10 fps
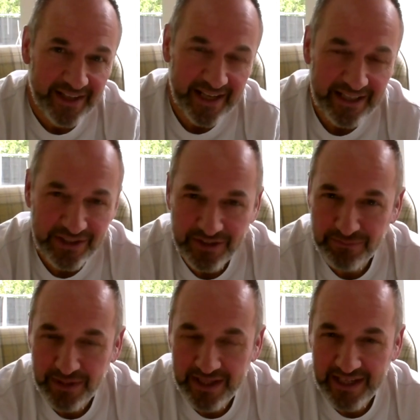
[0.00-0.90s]
A
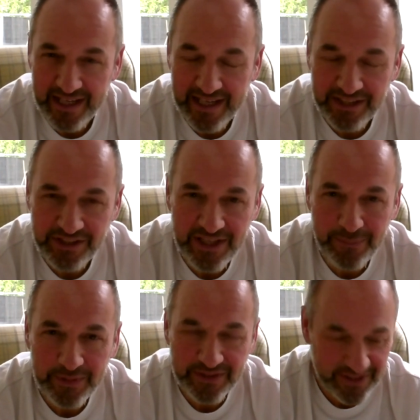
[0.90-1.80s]

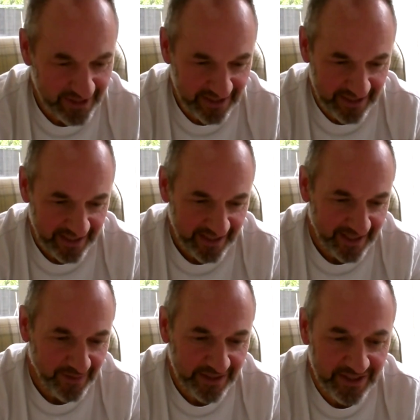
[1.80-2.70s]
sheep is
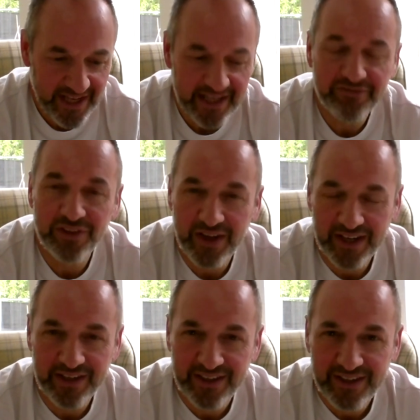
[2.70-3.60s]
it's kind of like,
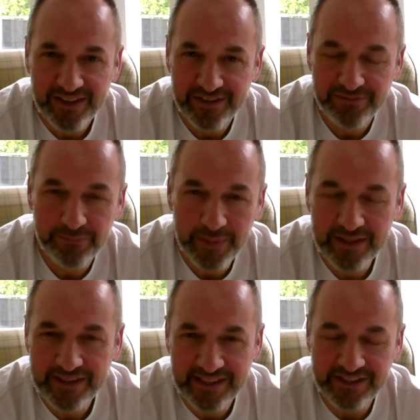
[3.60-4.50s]

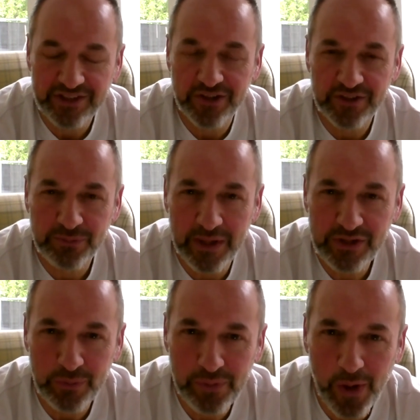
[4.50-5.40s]
Bailey says it's got a
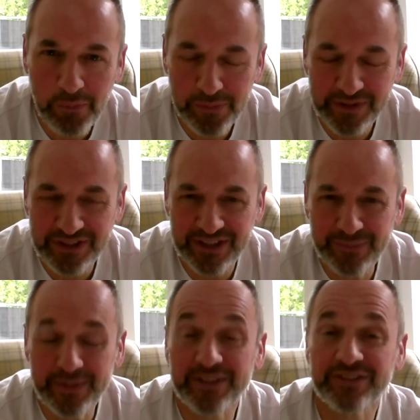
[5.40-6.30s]
special problem, a
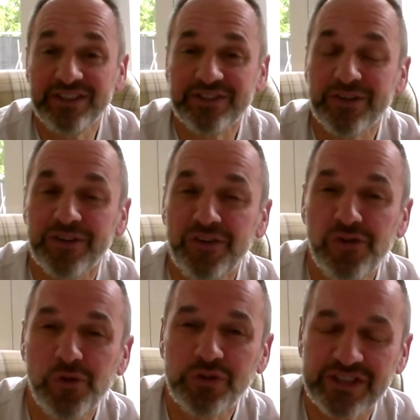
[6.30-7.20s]
sheep, because he's got
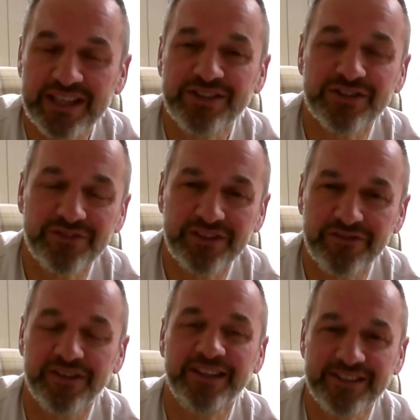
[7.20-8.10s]
no sense of
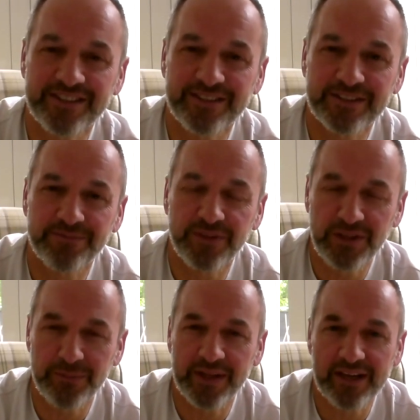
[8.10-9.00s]
defenses.
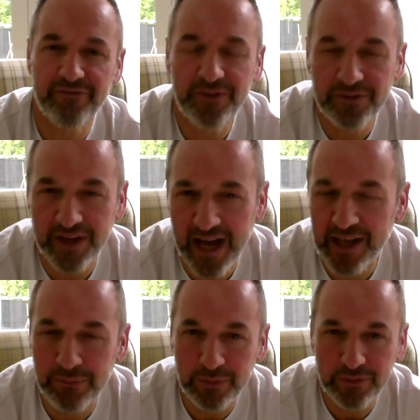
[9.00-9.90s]
Think about every other
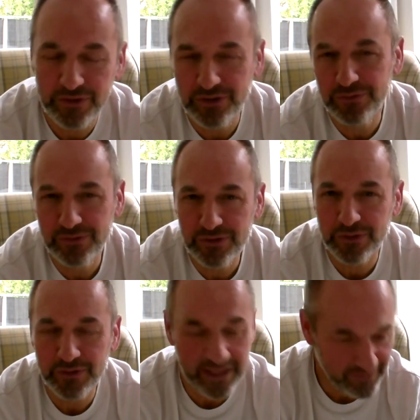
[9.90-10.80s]
animal you
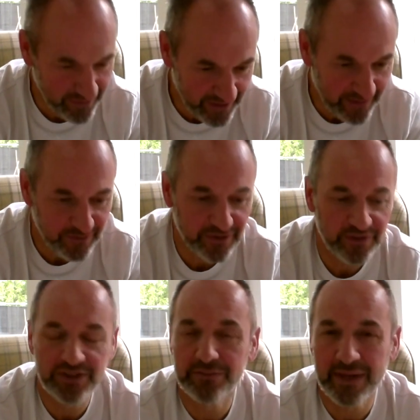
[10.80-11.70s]
know, even down to
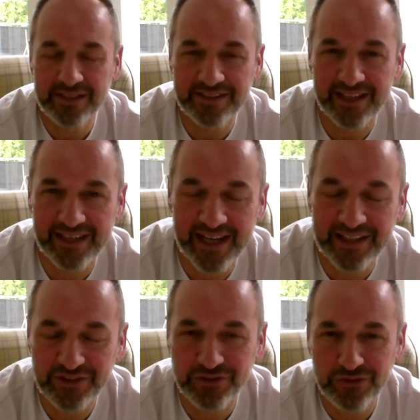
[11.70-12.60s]
the domestic
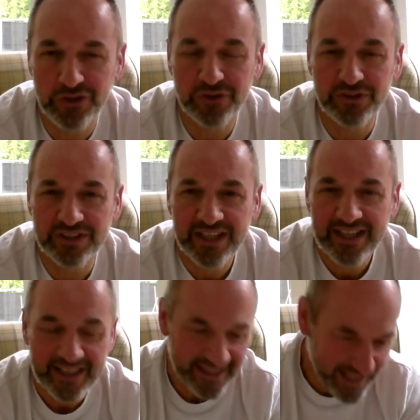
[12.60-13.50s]
cats and dogs.
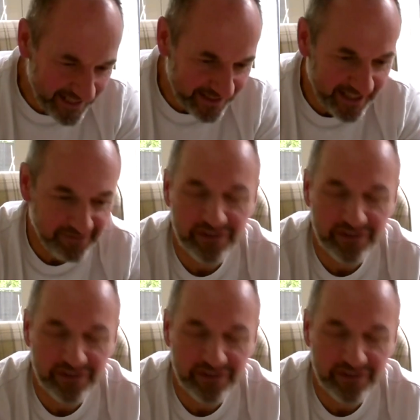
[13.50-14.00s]
Cats have